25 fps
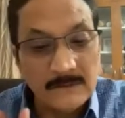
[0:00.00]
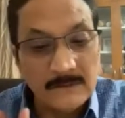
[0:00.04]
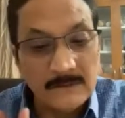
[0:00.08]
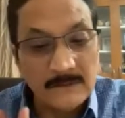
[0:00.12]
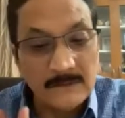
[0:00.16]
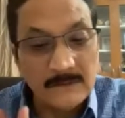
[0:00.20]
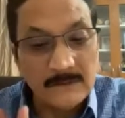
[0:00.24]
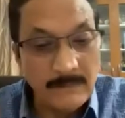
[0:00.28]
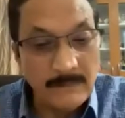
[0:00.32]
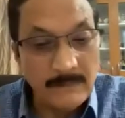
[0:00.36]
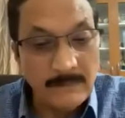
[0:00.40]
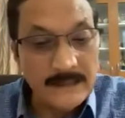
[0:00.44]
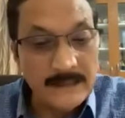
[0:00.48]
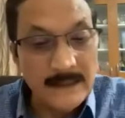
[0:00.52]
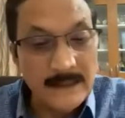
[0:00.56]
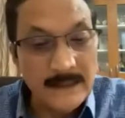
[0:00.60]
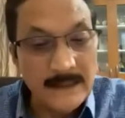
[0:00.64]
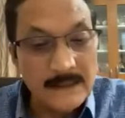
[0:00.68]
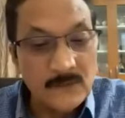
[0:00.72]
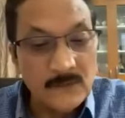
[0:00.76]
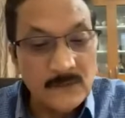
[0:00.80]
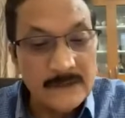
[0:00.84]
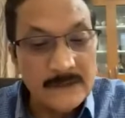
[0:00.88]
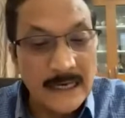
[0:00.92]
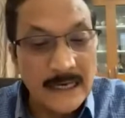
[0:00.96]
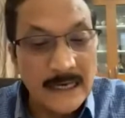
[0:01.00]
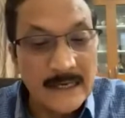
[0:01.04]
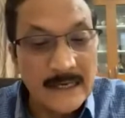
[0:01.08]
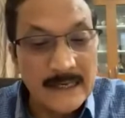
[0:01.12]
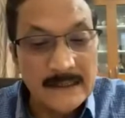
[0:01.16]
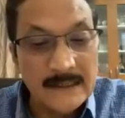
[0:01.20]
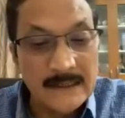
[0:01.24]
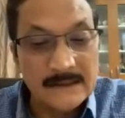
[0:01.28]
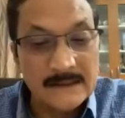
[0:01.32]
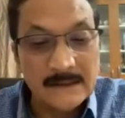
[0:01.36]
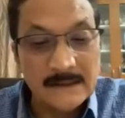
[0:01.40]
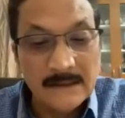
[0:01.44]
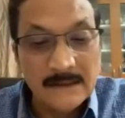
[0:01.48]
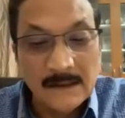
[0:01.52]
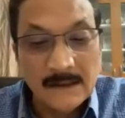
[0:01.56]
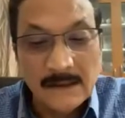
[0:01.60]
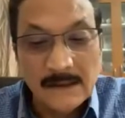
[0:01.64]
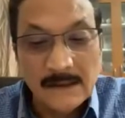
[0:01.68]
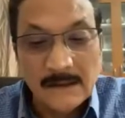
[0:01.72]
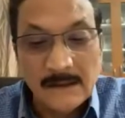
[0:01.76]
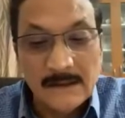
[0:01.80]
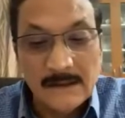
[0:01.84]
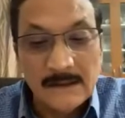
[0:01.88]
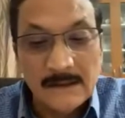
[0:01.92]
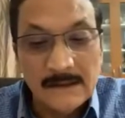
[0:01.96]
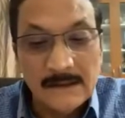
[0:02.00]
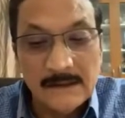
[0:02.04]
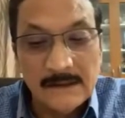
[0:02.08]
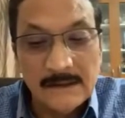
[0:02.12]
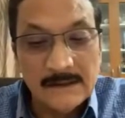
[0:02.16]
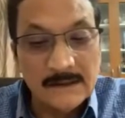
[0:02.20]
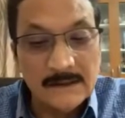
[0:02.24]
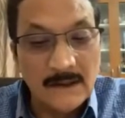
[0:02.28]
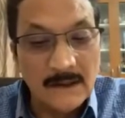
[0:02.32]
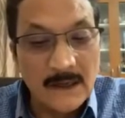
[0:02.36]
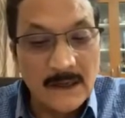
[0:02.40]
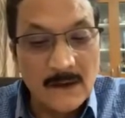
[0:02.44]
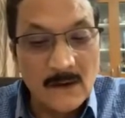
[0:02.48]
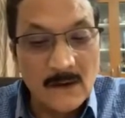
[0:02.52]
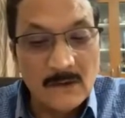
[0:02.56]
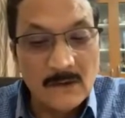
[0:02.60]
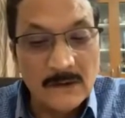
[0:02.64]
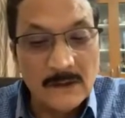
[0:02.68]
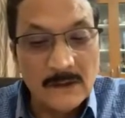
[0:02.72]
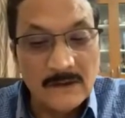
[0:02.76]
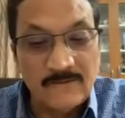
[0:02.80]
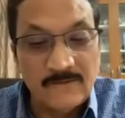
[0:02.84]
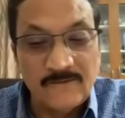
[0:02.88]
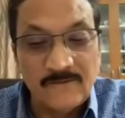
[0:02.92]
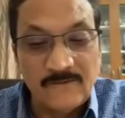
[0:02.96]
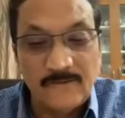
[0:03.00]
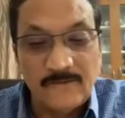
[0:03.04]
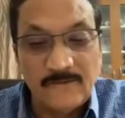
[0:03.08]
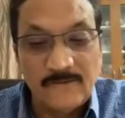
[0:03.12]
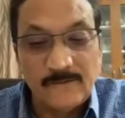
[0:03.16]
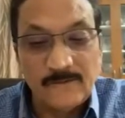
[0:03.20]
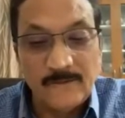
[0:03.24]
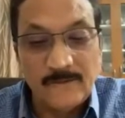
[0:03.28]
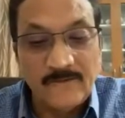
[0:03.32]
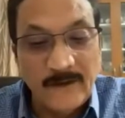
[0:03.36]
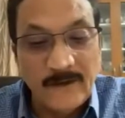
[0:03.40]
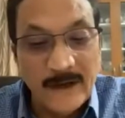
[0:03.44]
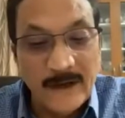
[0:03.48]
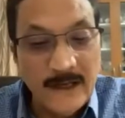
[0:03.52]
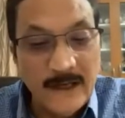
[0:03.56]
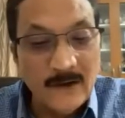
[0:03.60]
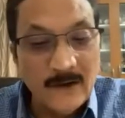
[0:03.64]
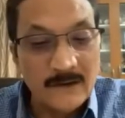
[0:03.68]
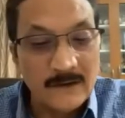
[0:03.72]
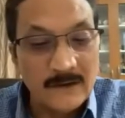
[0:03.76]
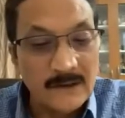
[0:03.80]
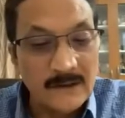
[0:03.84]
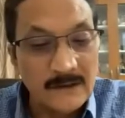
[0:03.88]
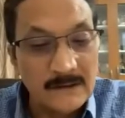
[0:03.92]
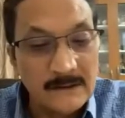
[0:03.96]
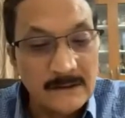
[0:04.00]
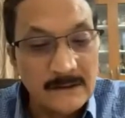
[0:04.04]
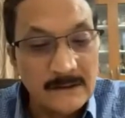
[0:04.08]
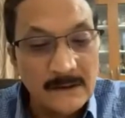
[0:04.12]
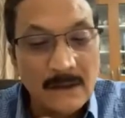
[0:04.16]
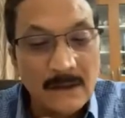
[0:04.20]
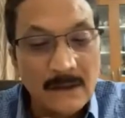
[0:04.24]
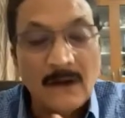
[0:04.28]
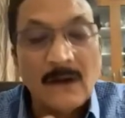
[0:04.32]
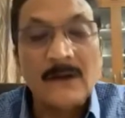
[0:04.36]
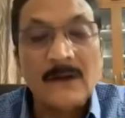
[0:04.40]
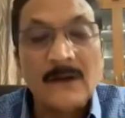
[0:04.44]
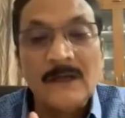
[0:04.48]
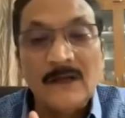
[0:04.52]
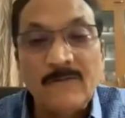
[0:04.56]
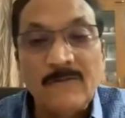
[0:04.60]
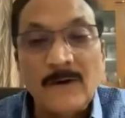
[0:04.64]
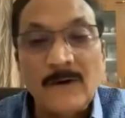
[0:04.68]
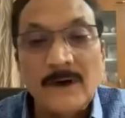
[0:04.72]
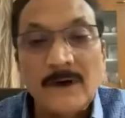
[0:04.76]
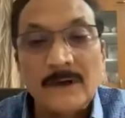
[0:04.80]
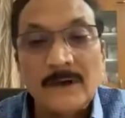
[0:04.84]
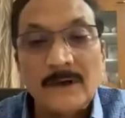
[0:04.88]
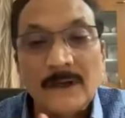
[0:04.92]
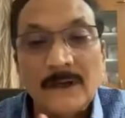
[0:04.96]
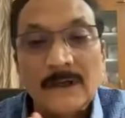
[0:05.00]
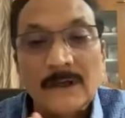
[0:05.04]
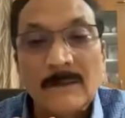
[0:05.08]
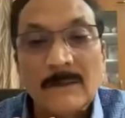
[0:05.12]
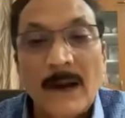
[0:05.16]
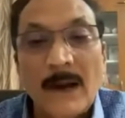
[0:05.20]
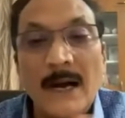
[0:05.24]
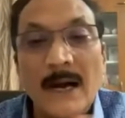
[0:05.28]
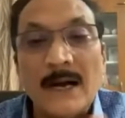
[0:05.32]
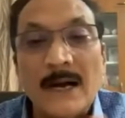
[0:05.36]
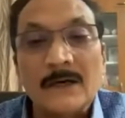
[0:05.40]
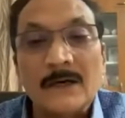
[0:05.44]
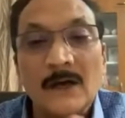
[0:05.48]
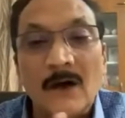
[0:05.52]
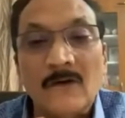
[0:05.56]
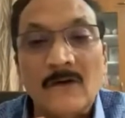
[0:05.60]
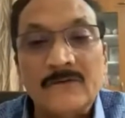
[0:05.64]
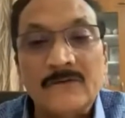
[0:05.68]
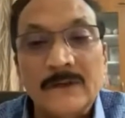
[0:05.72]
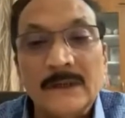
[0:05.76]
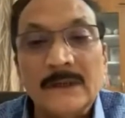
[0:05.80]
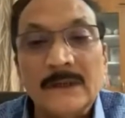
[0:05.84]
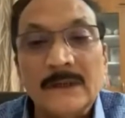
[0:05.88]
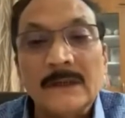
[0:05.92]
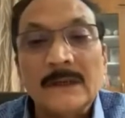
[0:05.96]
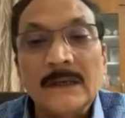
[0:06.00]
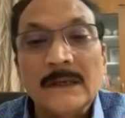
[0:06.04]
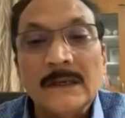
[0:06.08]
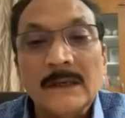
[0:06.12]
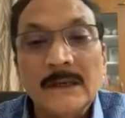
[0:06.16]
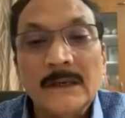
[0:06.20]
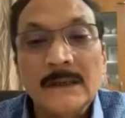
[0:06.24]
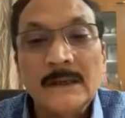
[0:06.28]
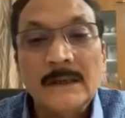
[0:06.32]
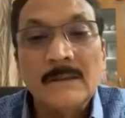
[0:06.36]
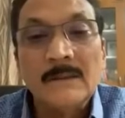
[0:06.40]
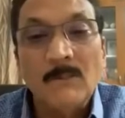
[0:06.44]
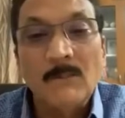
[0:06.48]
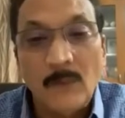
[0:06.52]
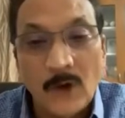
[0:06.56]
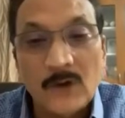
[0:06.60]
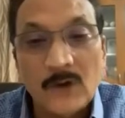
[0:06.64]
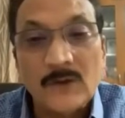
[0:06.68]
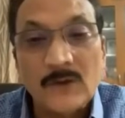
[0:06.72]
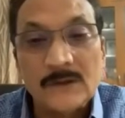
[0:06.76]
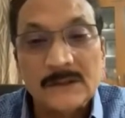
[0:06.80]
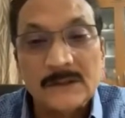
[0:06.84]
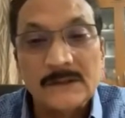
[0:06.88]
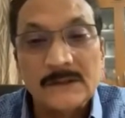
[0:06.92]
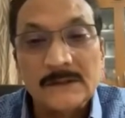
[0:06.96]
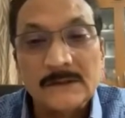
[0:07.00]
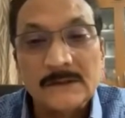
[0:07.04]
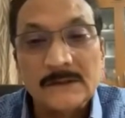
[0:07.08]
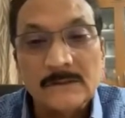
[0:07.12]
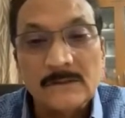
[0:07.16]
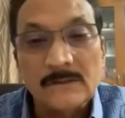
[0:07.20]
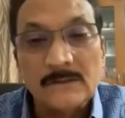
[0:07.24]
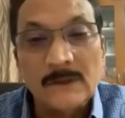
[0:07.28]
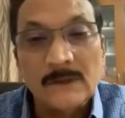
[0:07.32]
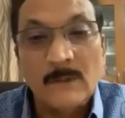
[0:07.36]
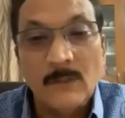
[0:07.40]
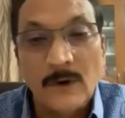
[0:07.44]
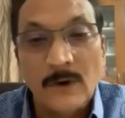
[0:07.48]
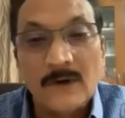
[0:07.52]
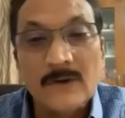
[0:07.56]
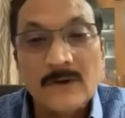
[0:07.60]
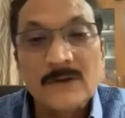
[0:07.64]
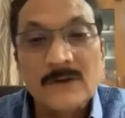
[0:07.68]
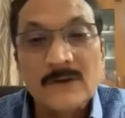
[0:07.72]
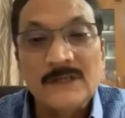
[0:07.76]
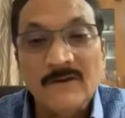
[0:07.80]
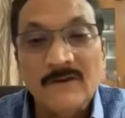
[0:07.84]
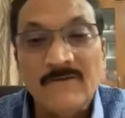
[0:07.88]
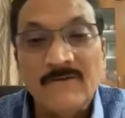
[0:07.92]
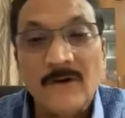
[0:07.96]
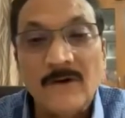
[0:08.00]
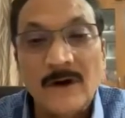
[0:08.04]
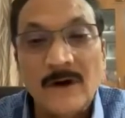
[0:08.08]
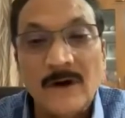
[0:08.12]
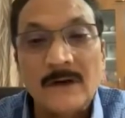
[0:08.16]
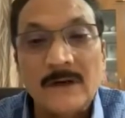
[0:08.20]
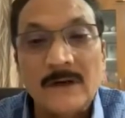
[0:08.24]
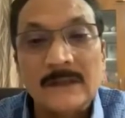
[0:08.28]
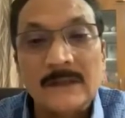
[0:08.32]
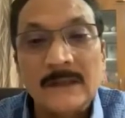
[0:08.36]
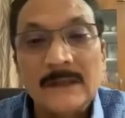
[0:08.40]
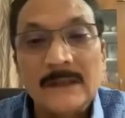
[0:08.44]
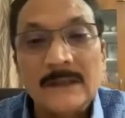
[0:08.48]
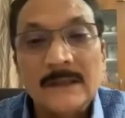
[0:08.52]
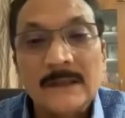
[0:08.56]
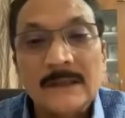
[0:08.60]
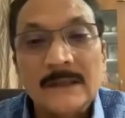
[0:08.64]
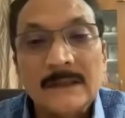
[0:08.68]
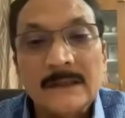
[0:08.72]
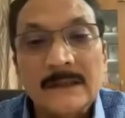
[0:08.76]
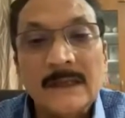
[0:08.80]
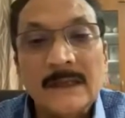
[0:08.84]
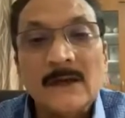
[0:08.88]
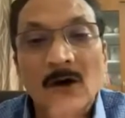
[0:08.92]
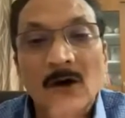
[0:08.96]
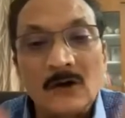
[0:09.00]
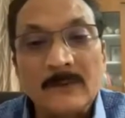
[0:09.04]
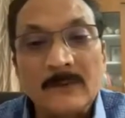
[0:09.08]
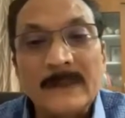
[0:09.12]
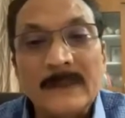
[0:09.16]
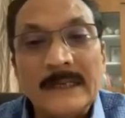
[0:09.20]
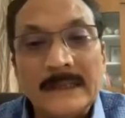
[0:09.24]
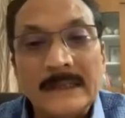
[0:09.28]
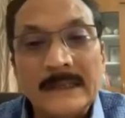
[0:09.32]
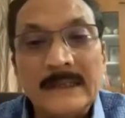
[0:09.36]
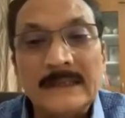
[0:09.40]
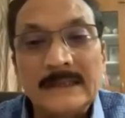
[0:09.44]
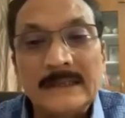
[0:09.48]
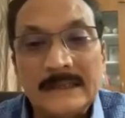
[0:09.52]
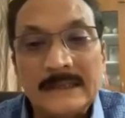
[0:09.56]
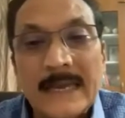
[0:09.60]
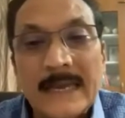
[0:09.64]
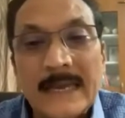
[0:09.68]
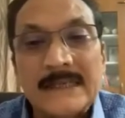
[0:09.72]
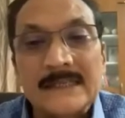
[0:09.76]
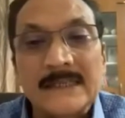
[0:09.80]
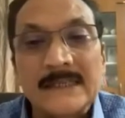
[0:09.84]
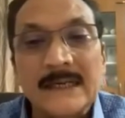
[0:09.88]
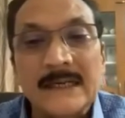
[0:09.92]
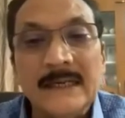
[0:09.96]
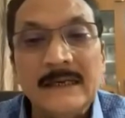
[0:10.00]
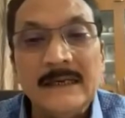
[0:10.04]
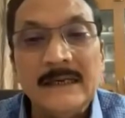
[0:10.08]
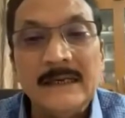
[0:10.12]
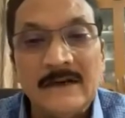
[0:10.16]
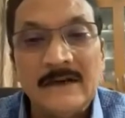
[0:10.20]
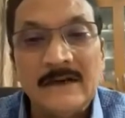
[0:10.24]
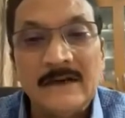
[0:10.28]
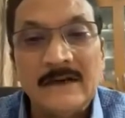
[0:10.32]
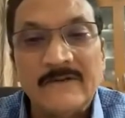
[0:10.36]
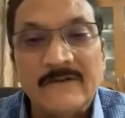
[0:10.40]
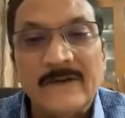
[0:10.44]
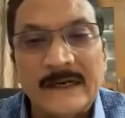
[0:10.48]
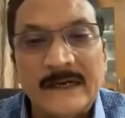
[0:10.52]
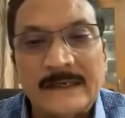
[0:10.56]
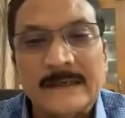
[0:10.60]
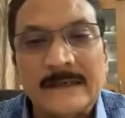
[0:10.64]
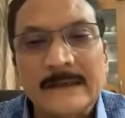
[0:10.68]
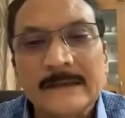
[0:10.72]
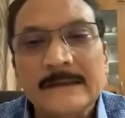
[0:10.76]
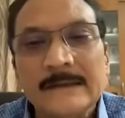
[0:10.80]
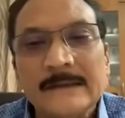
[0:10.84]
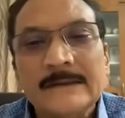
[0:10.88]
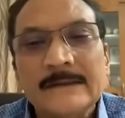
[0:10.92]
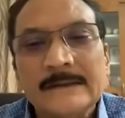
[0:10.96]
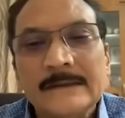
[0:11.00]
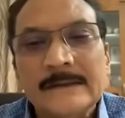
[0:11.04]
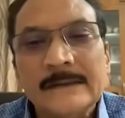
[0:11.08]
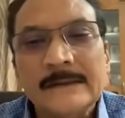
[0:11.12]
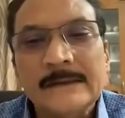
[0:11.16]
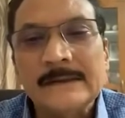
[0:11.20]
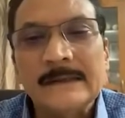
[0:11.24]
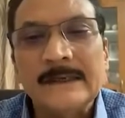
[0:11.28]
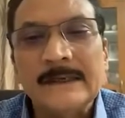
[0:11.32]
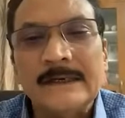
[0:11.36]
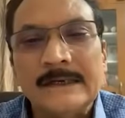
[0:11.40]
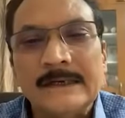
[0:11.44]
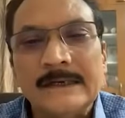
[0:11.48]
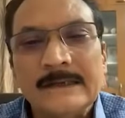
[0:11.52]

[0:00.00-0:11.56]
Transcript: Bad debts which arise is on account of failure or default on the part of the borrowers. The borrowers default, then automatically there is a cascading effect, isn't it?